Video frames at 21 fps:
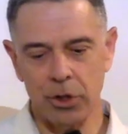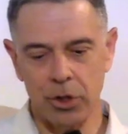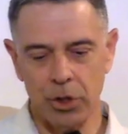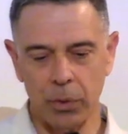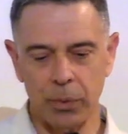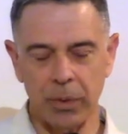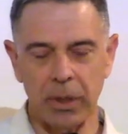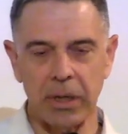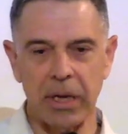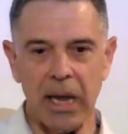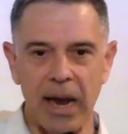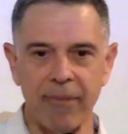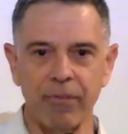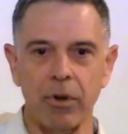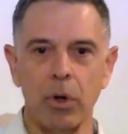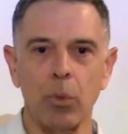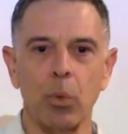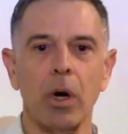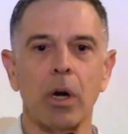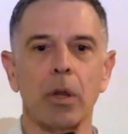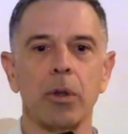showed that
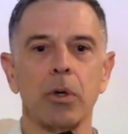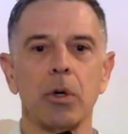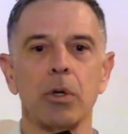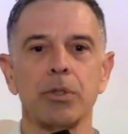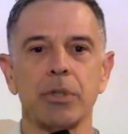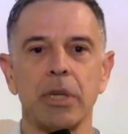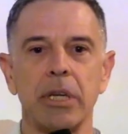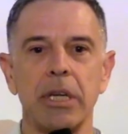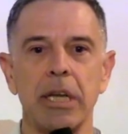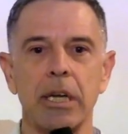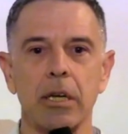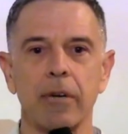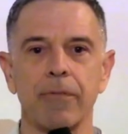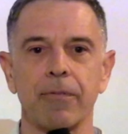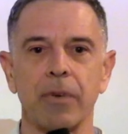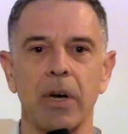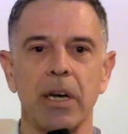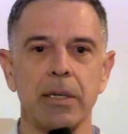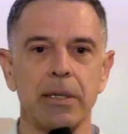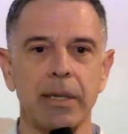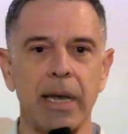every one of those that he could
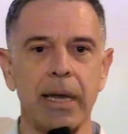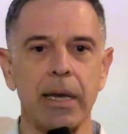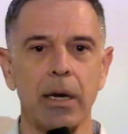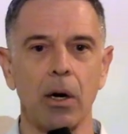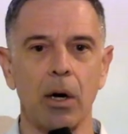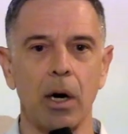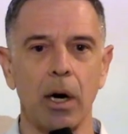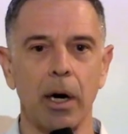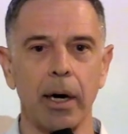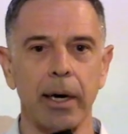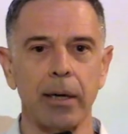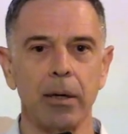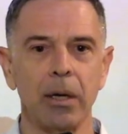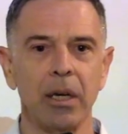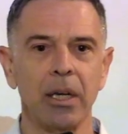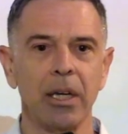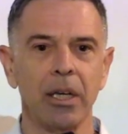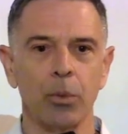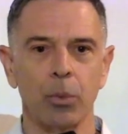find data on